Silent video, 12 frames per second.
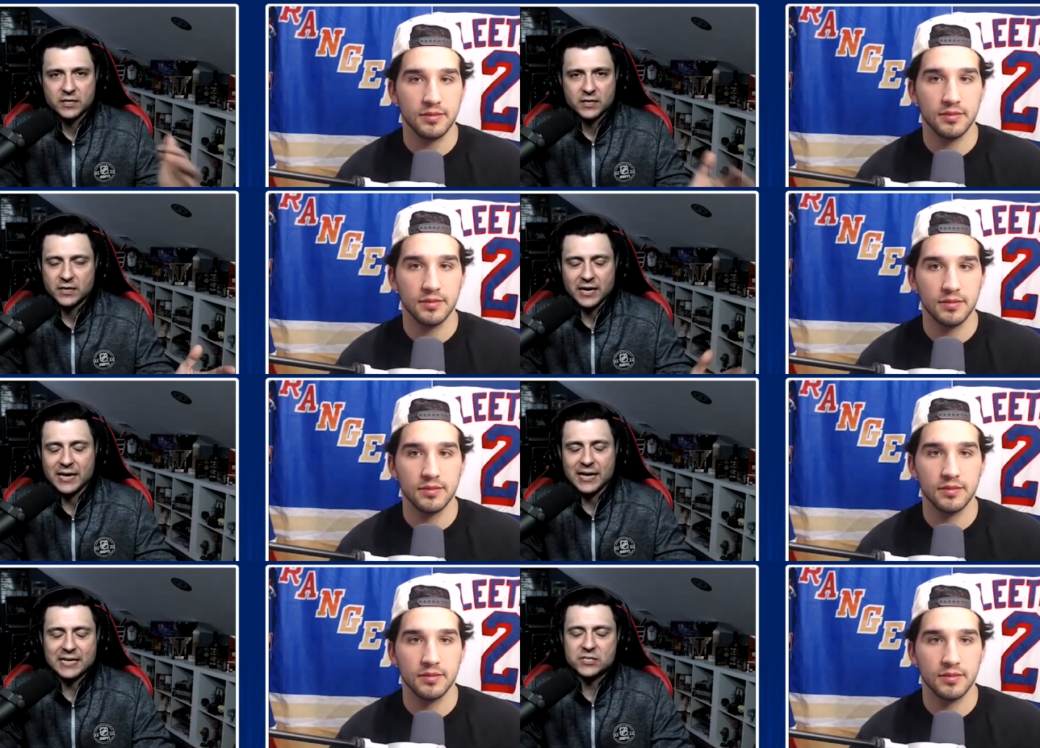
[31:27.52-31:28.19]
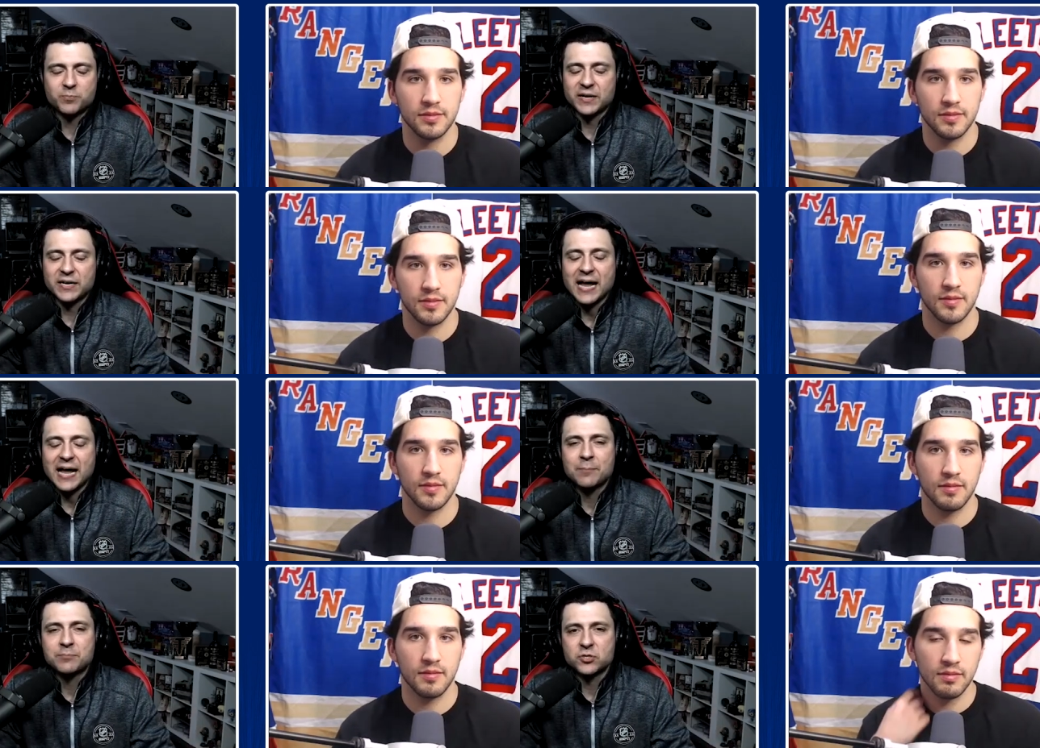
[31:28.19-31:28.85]
Speaker 1: It, has been an
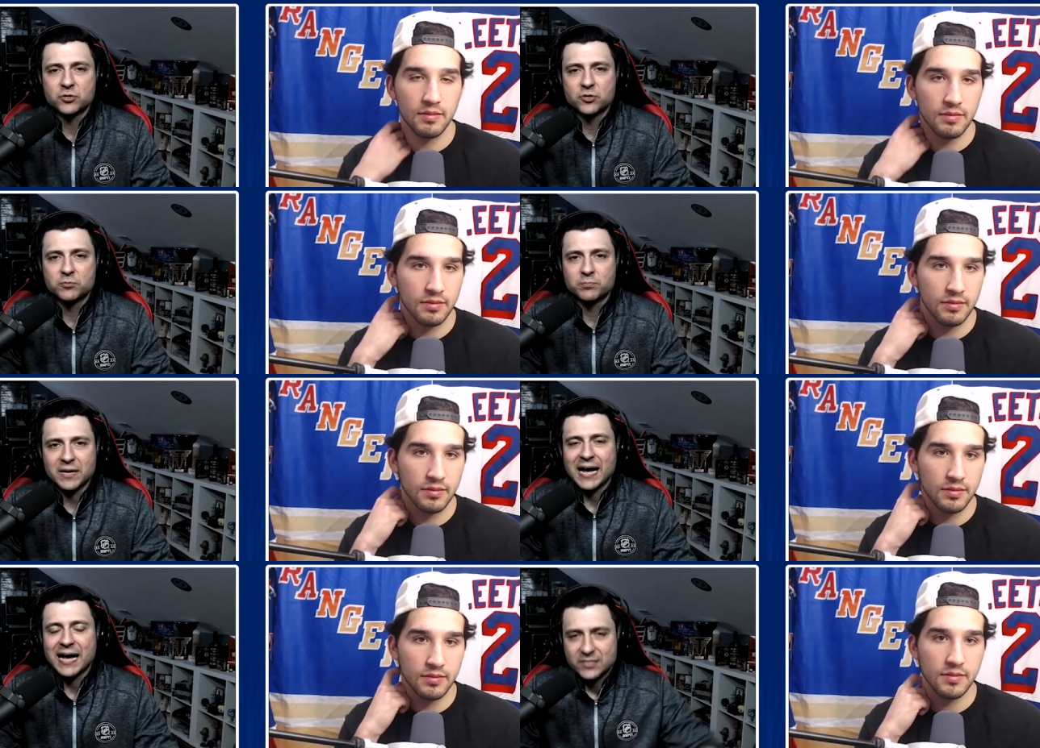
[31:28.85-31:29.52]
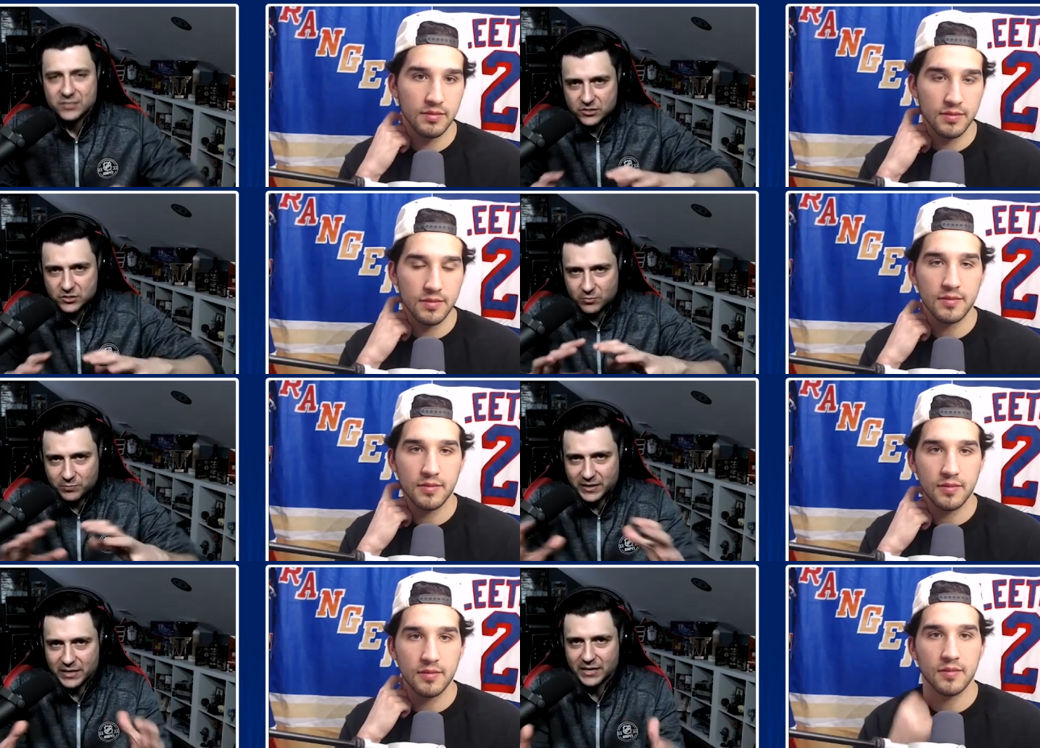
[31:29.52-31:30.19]
absolute blast to
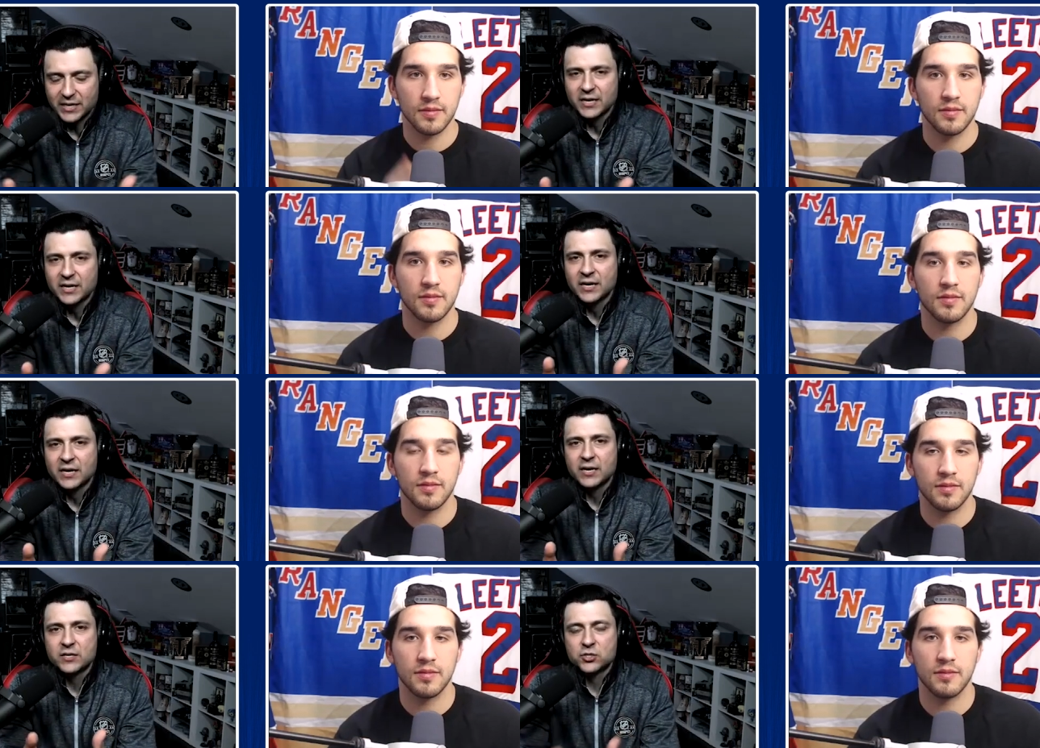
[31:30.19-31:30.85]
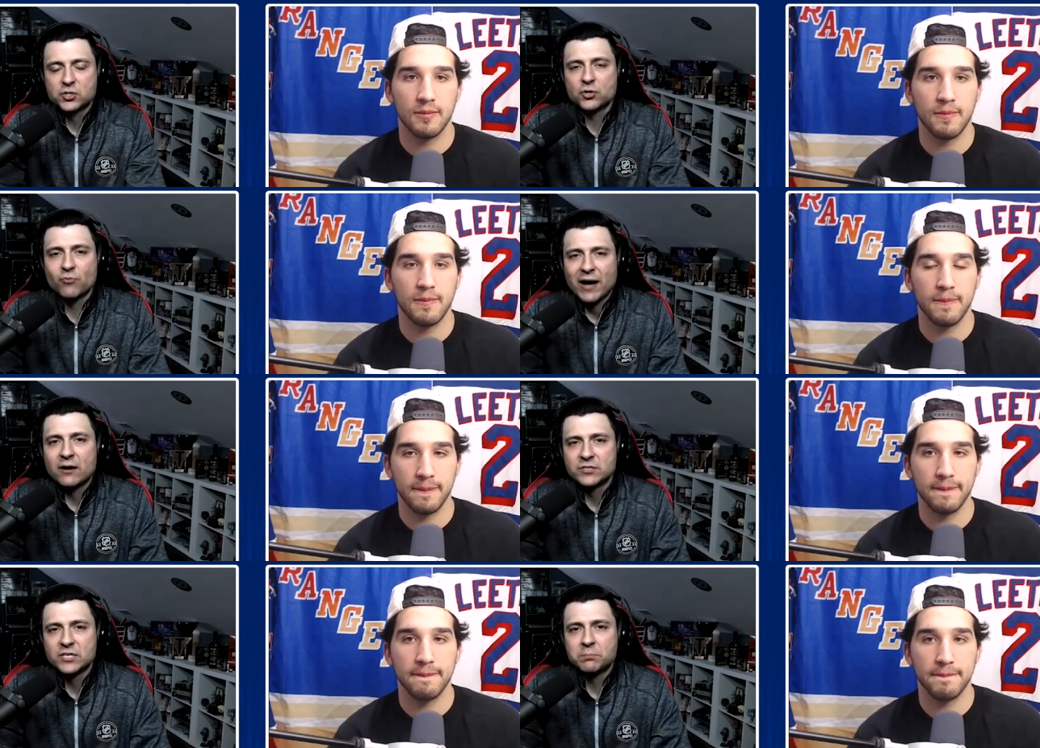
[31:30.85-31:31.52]
be
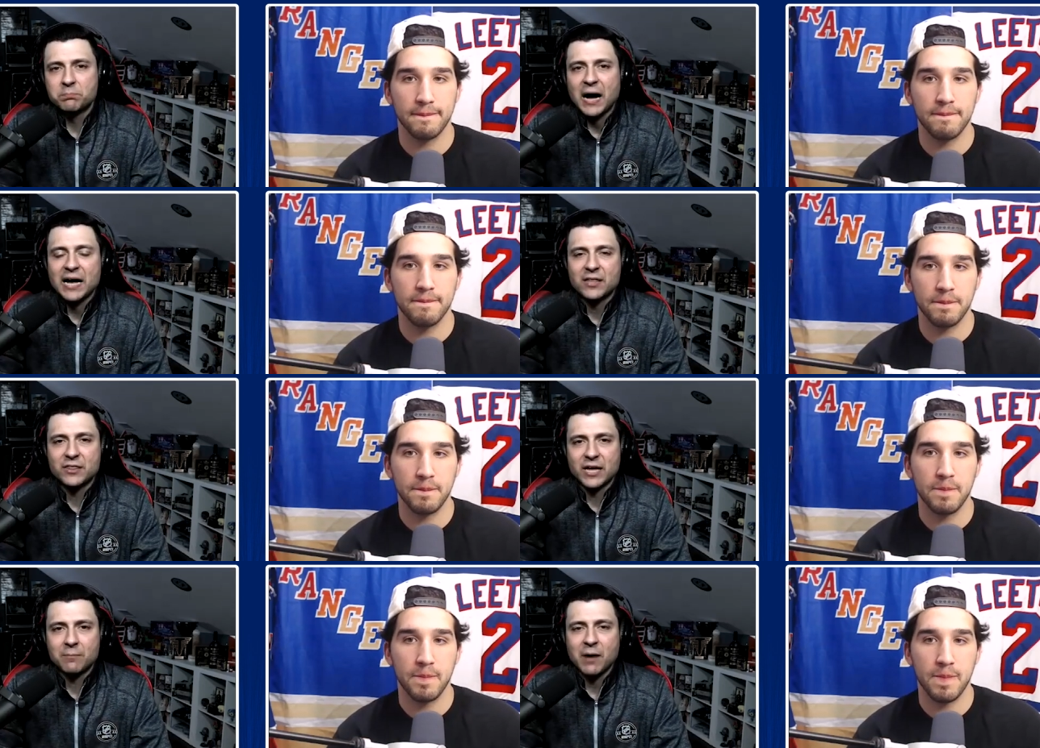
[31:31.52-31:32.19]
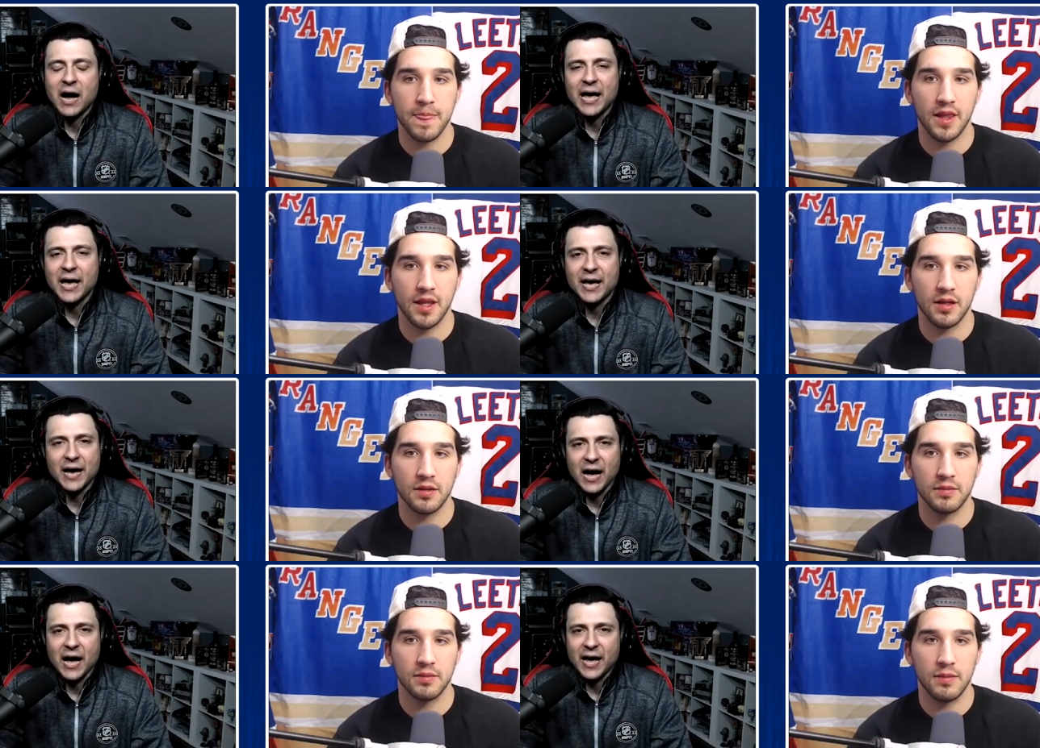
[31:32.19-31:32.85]
surrounded by them. I
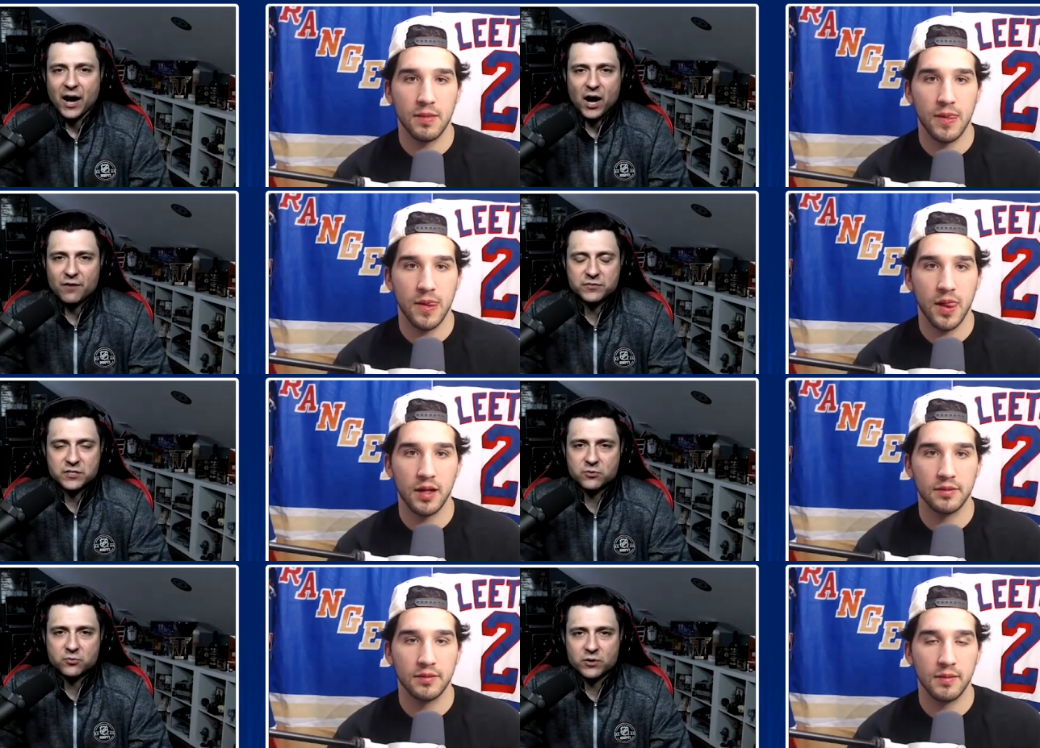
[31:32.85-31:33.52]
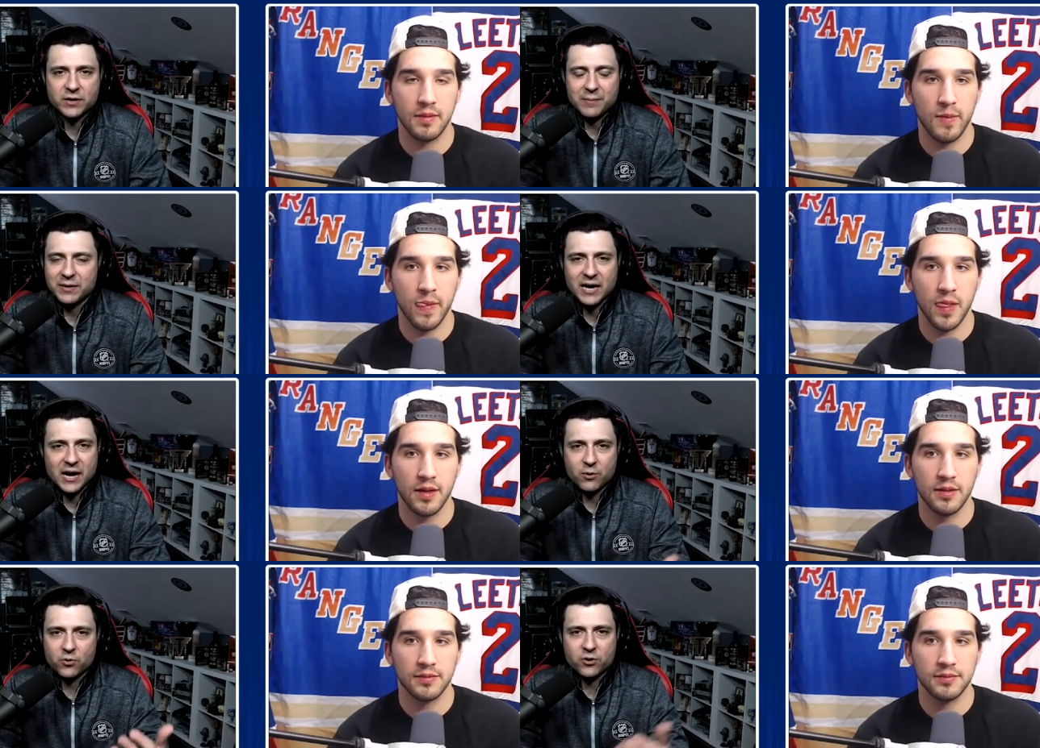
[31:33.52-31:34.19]
I often work. I mean,
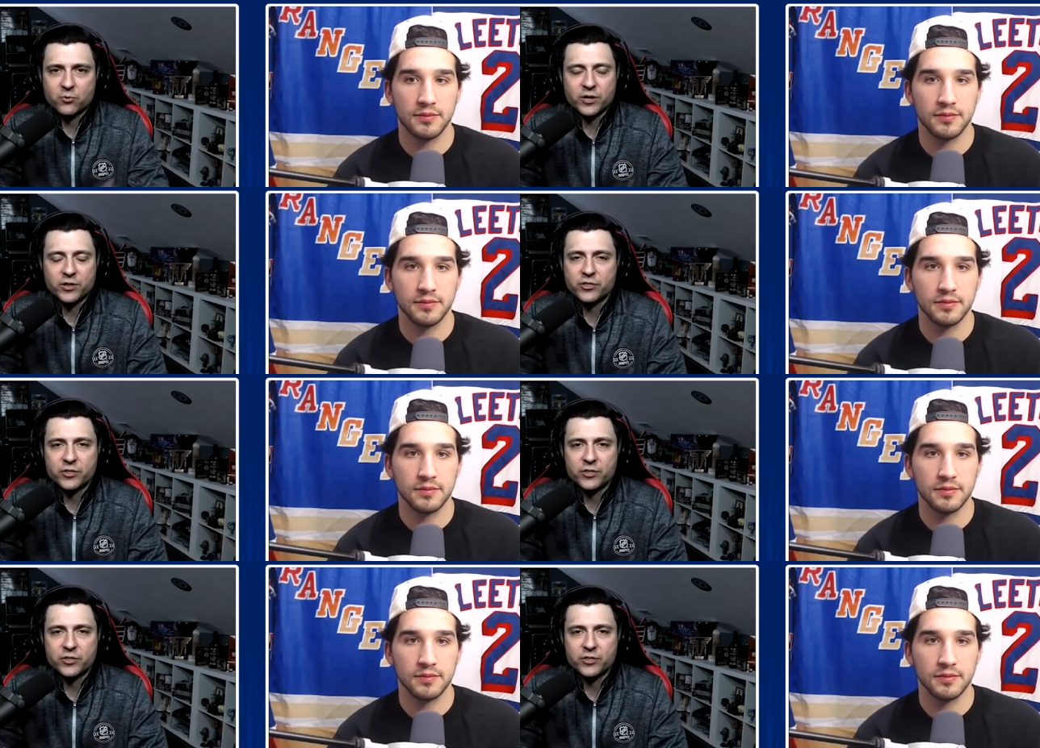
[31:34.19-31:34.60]
I work with